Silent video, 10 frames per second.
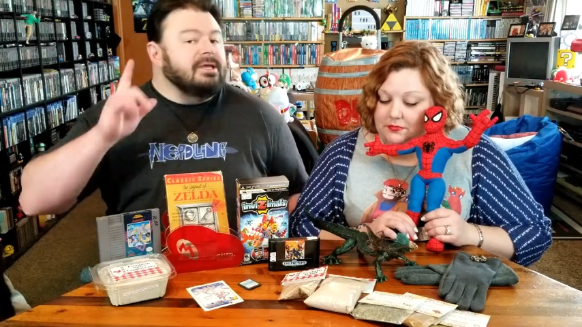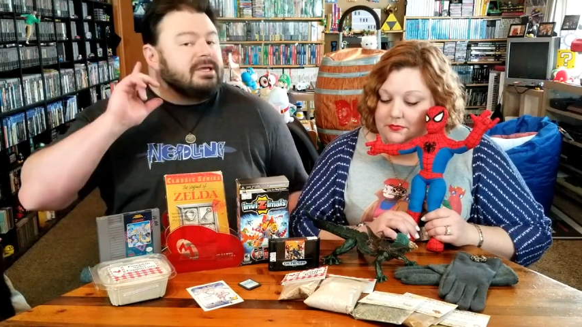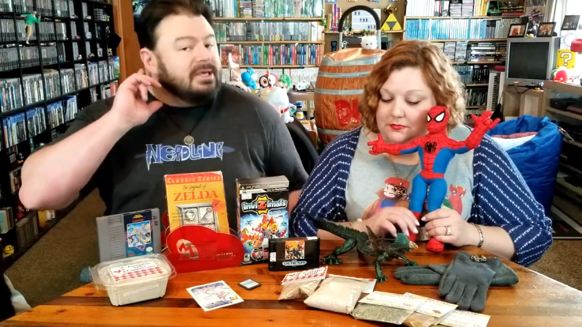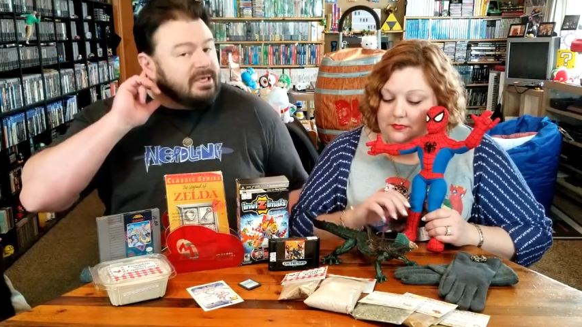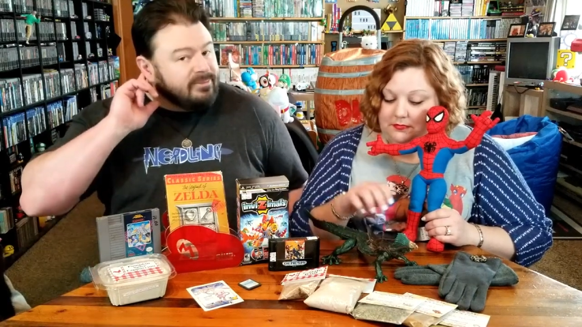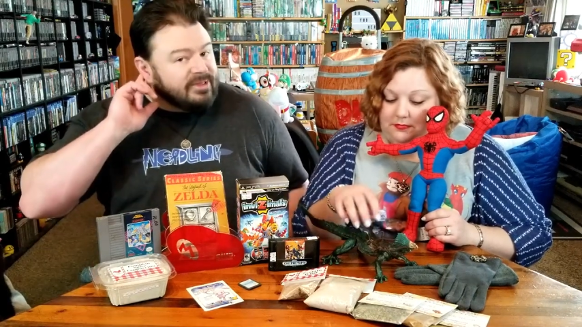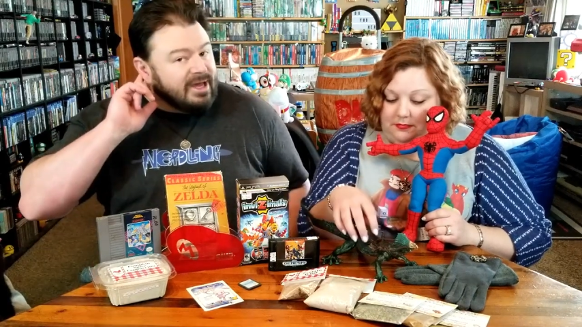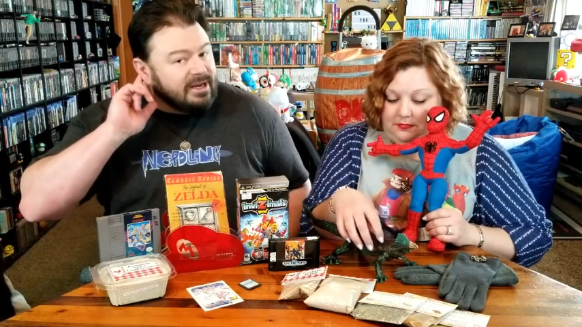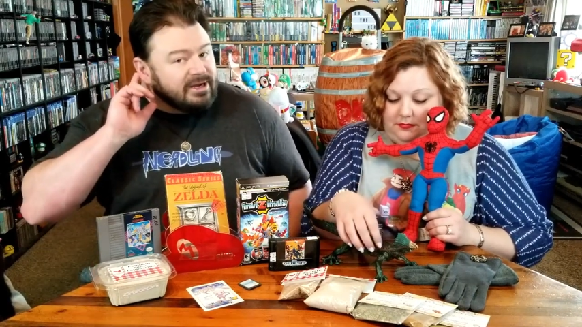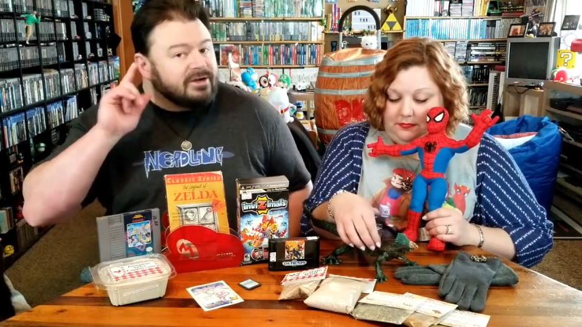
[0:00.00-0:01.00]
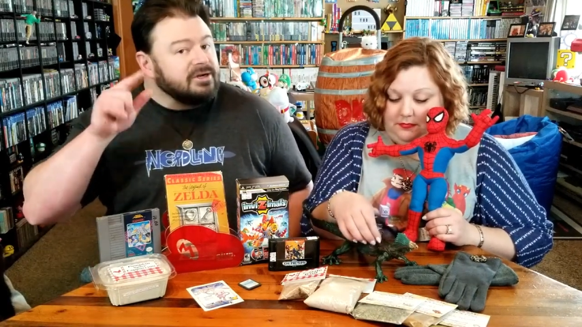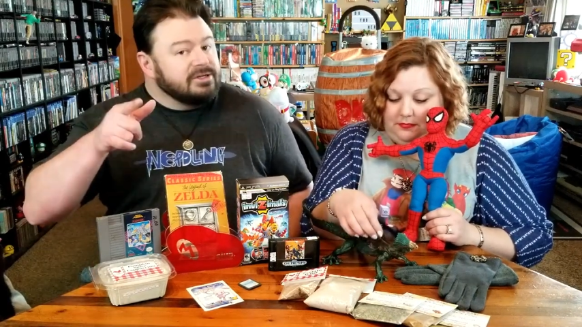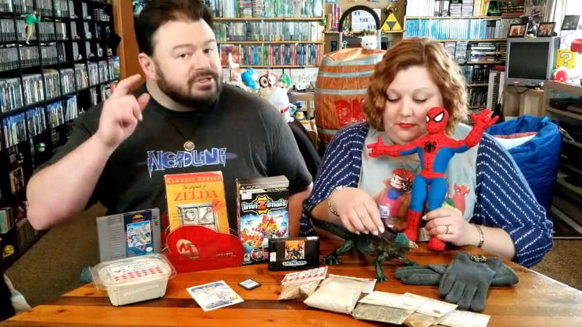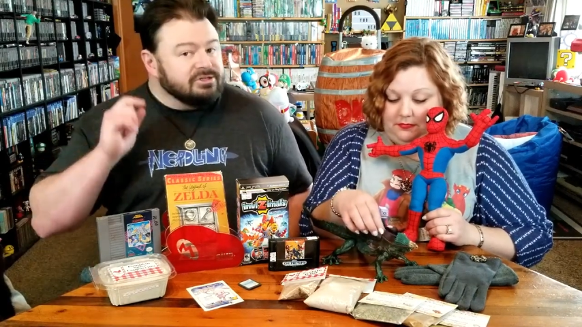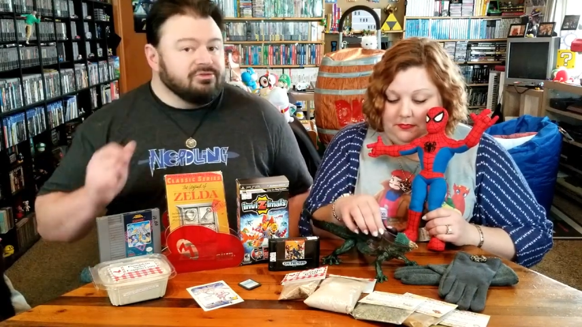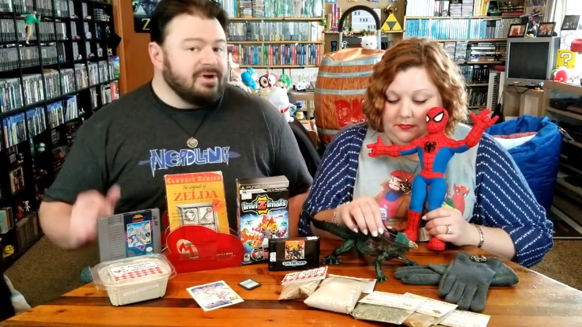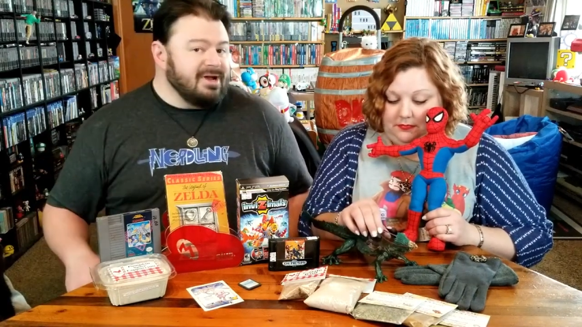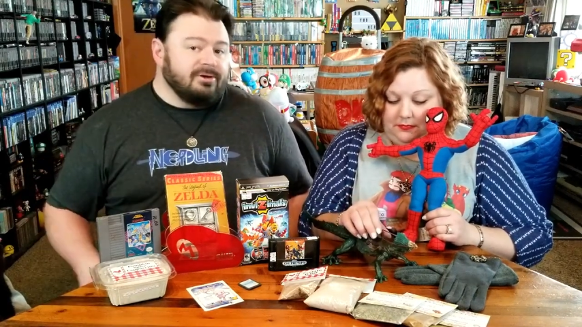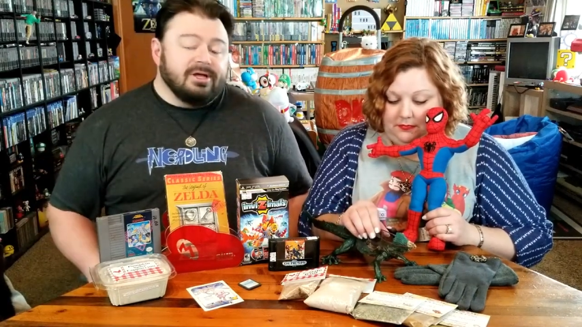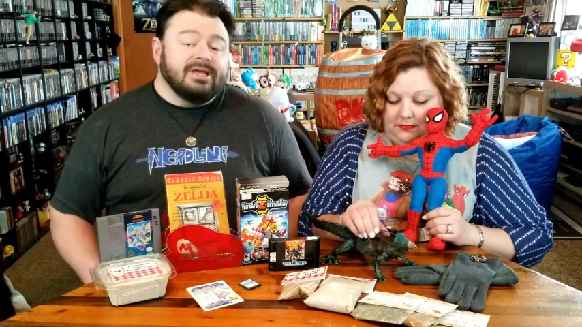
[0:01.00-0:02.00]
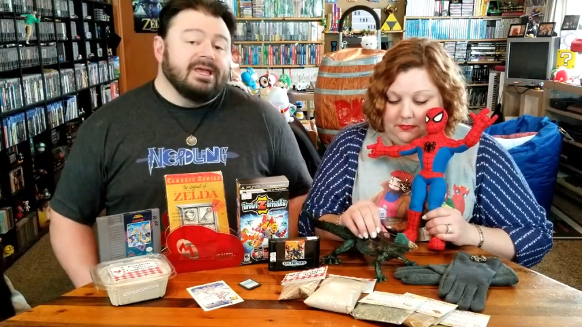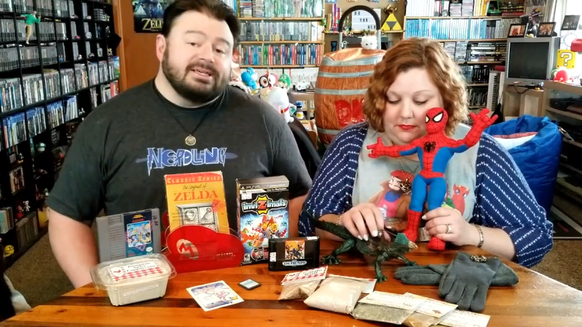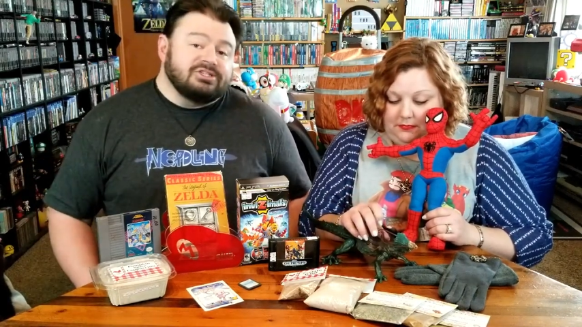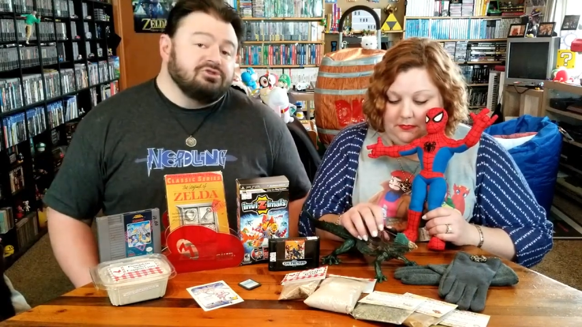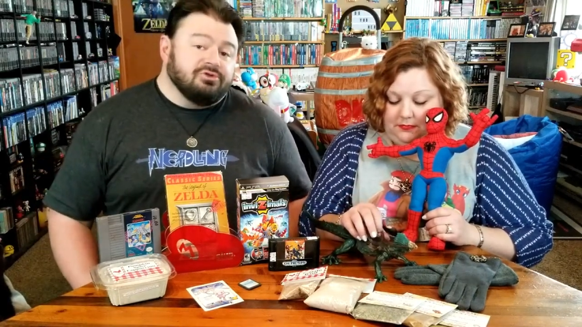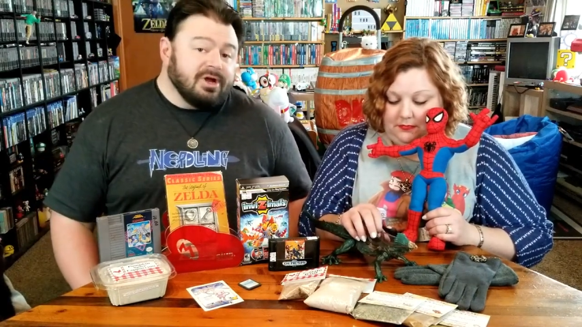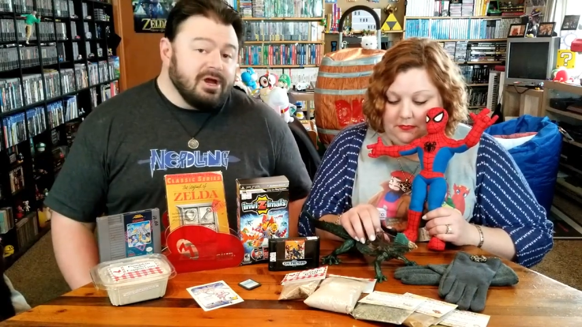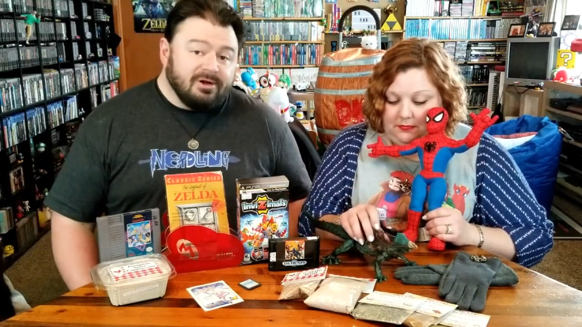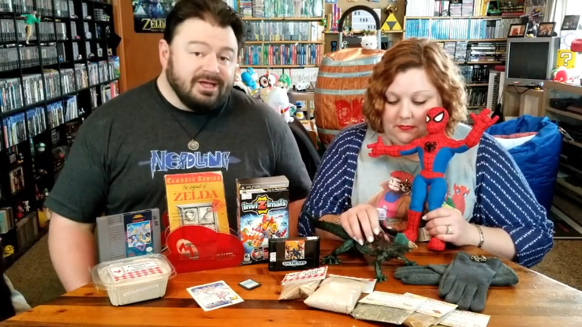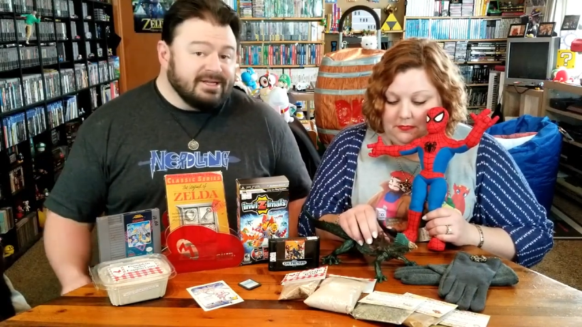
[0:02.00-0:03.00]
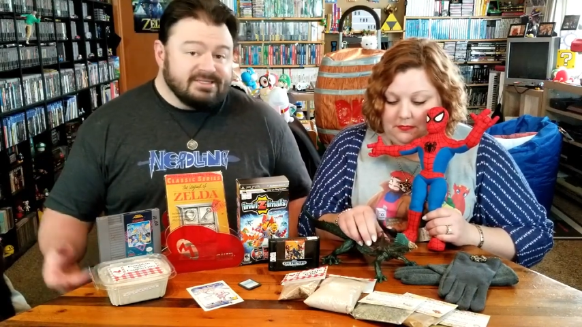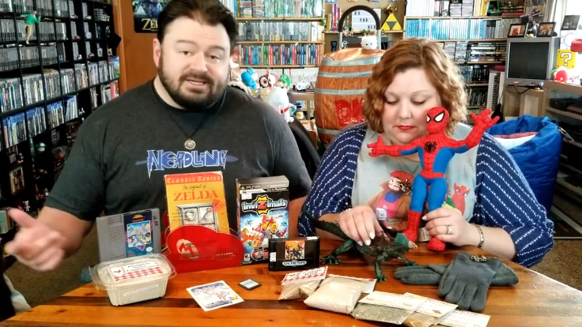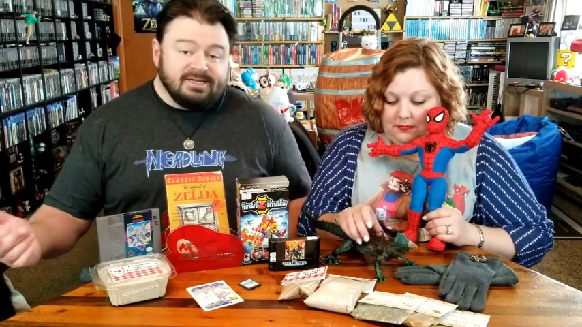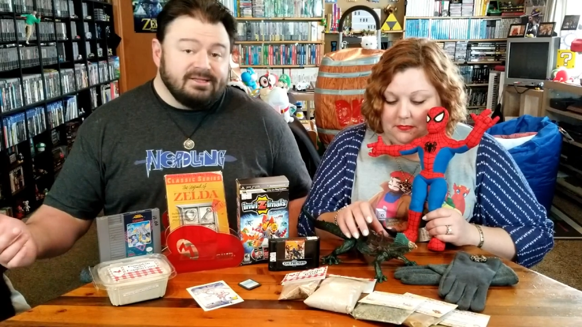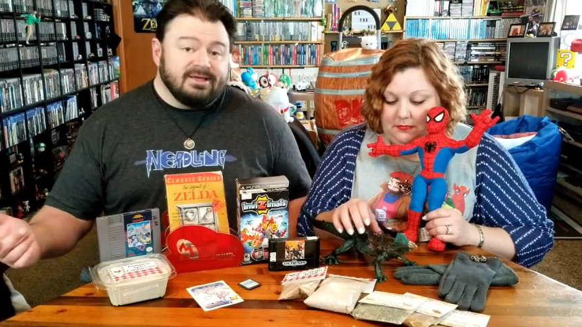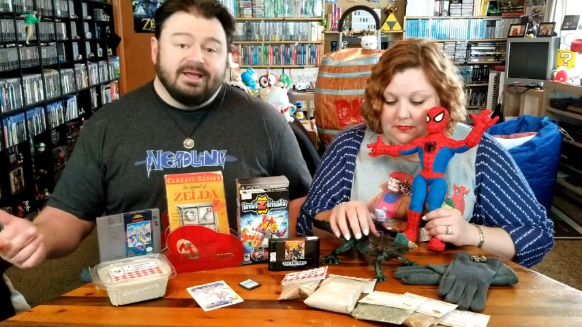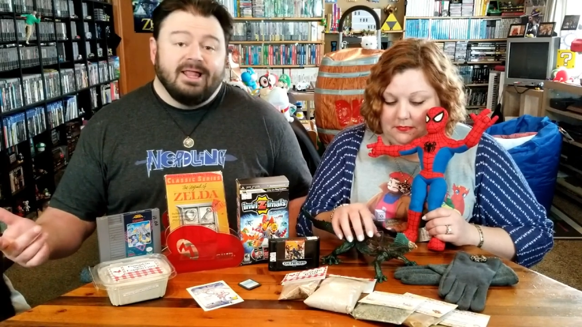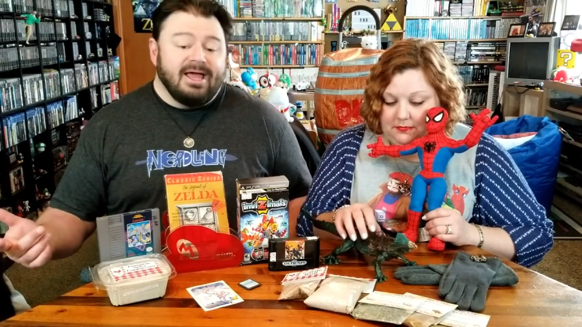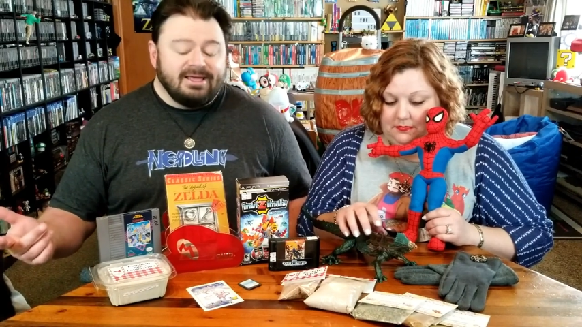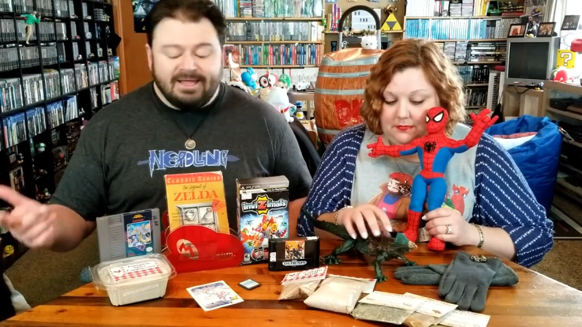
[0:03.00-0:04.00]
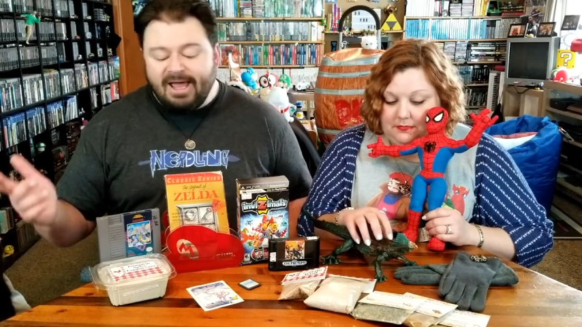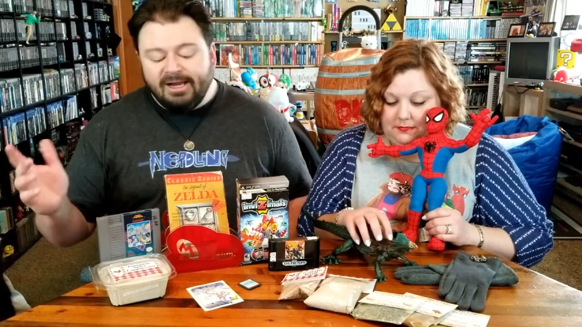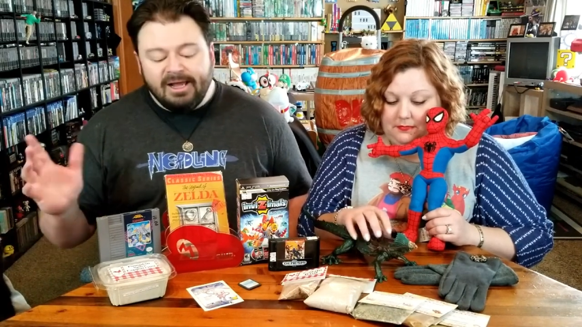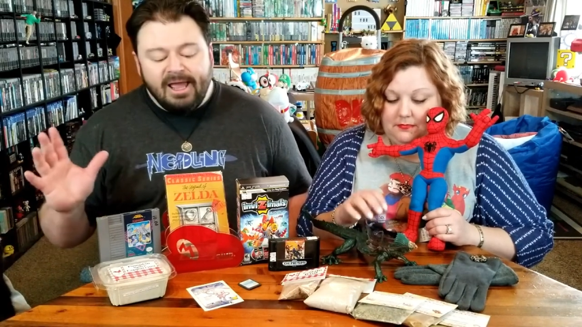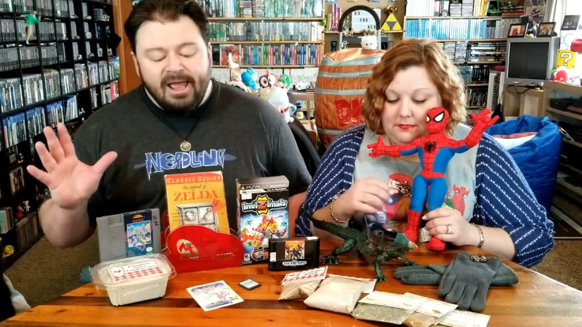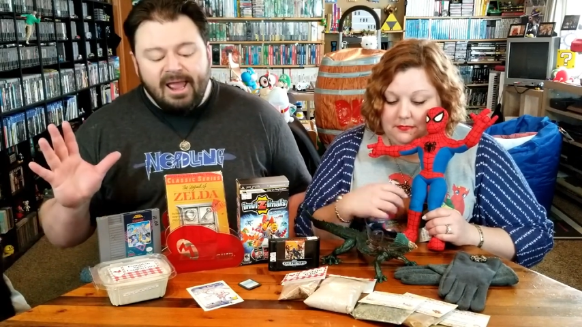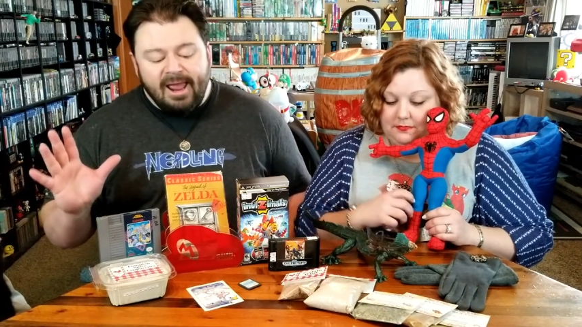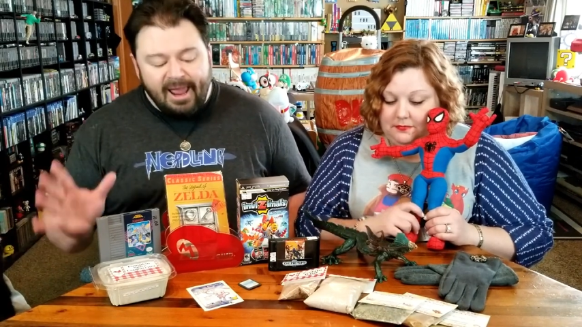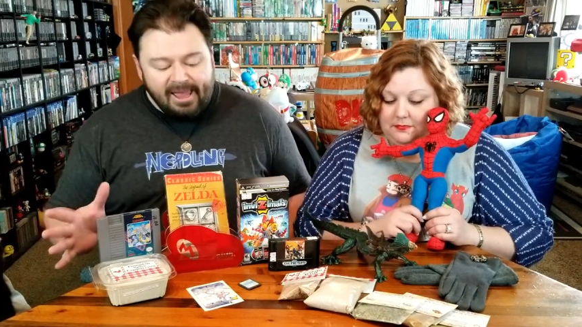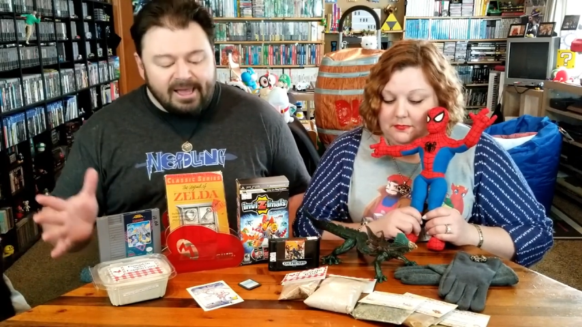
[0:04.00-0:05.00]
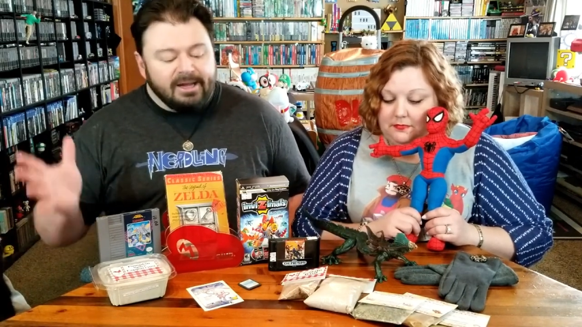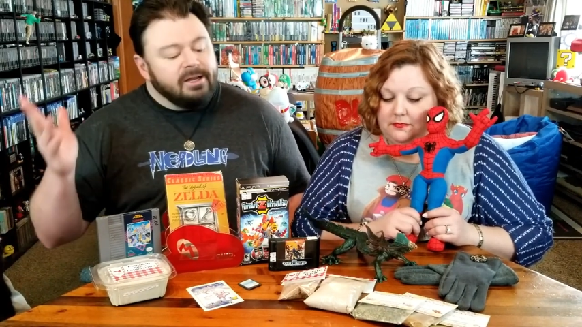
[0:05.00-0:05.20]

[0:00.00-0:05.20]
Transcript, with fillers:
Speaker 1: you keep that ear to the ground in case your area does anything like that. And